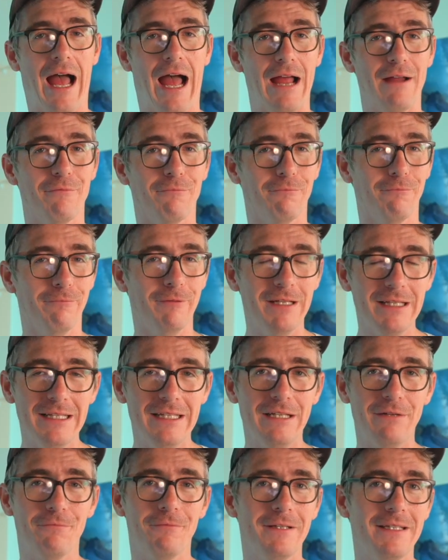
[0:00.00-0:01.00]
I
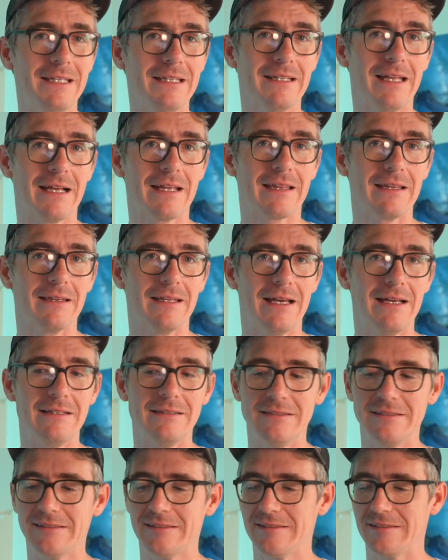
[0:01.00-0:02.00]
really like the
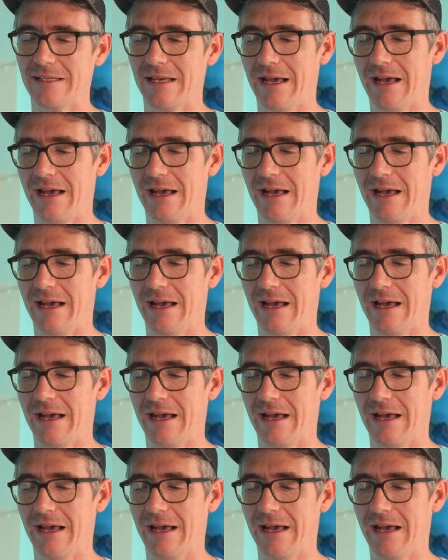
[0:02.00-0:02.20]
lens.